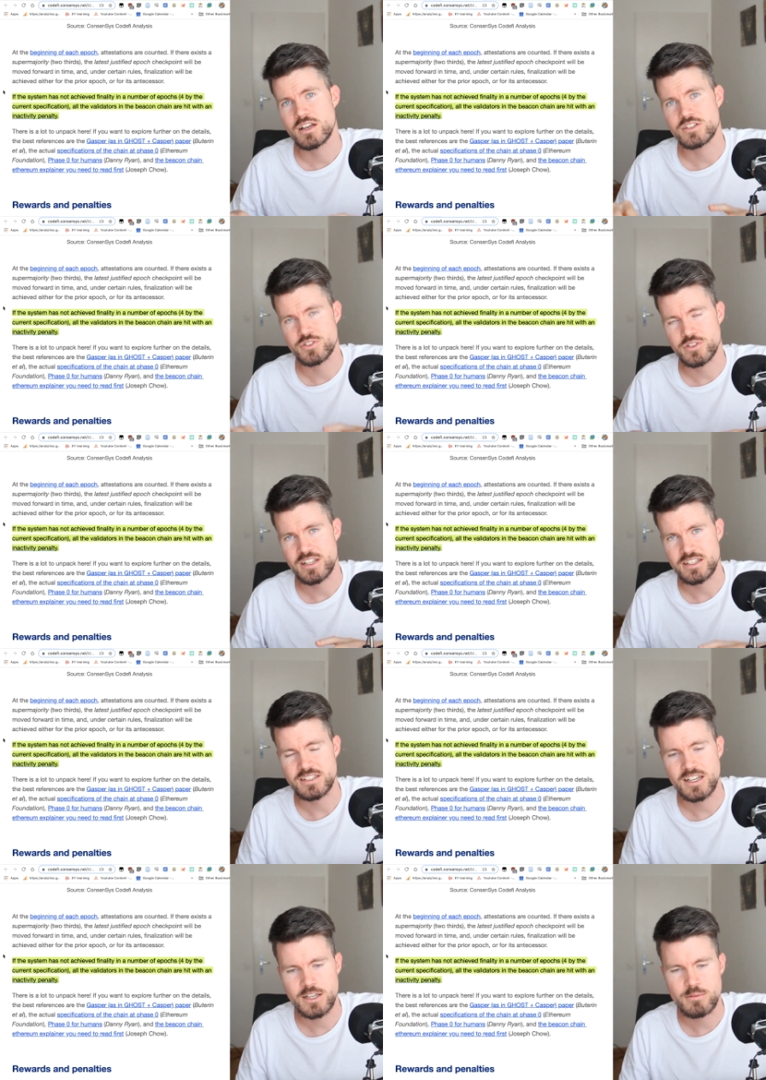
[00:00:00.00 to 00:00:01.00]
during that
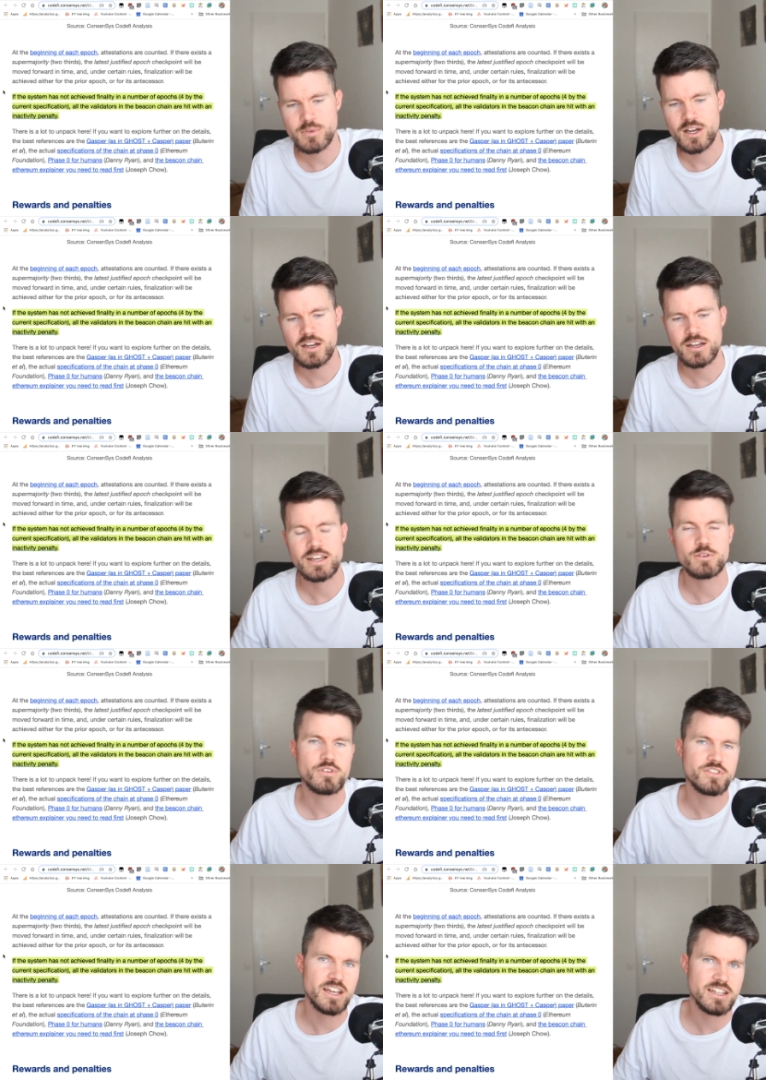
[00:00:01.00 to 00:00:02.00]
time are hit
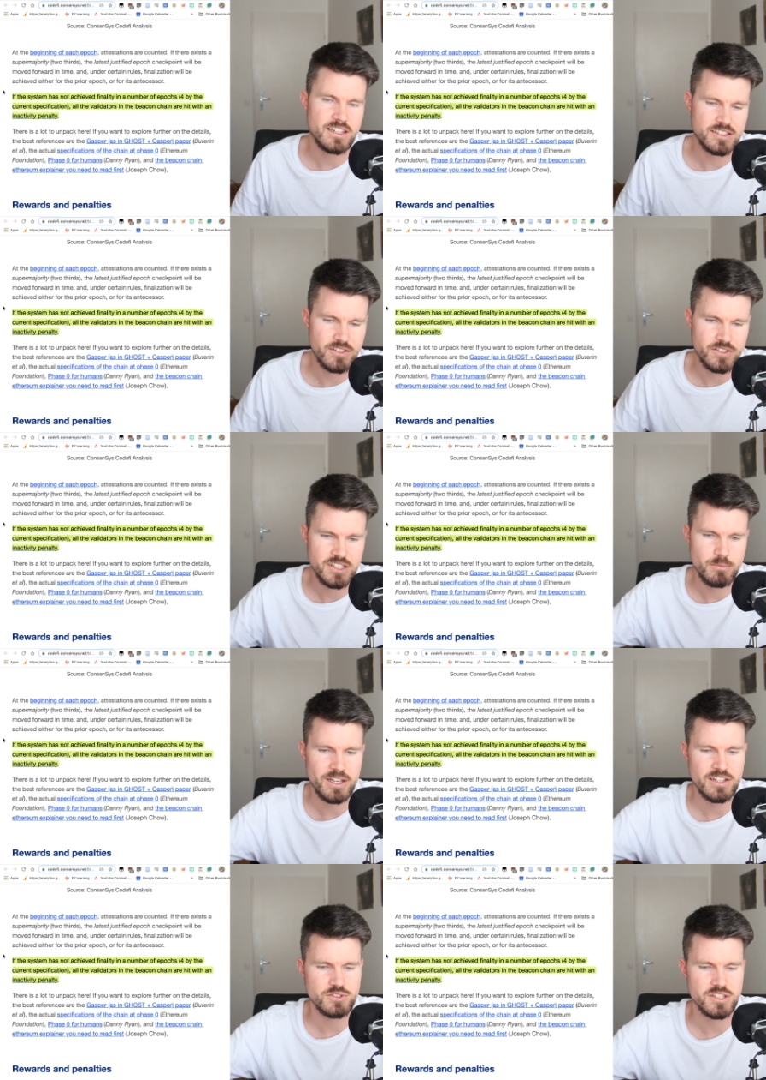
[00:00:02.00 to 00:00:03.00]
with the inactivity
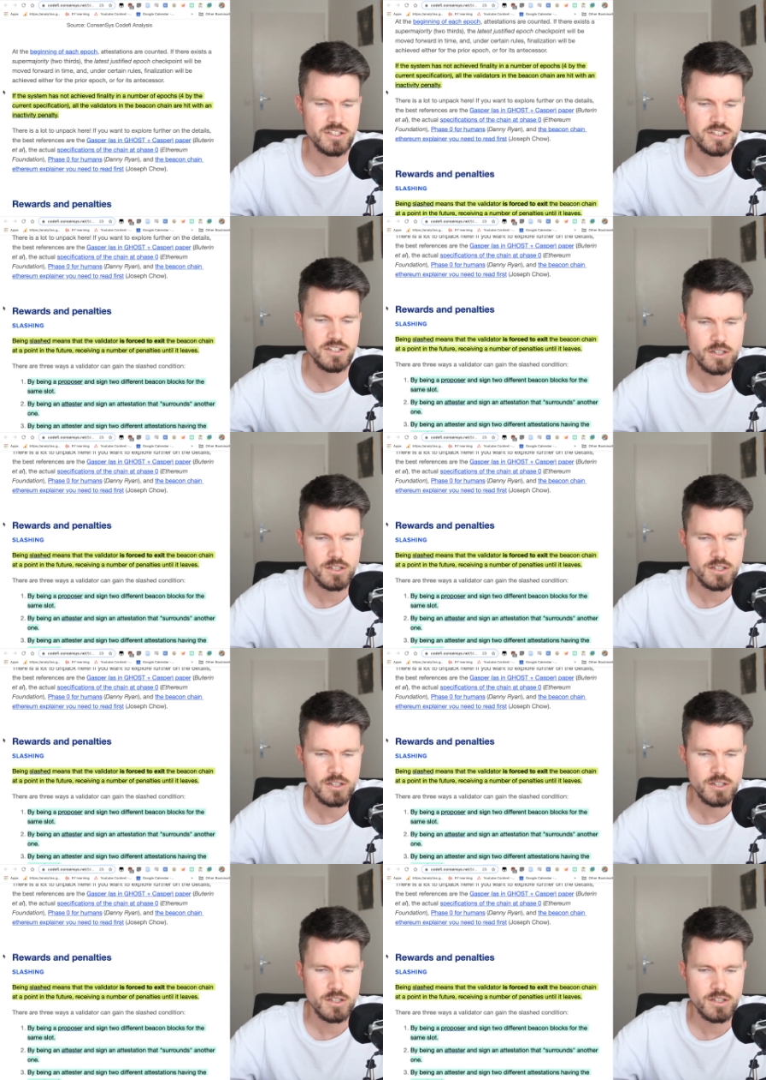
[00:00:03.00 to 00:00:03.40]
penalty.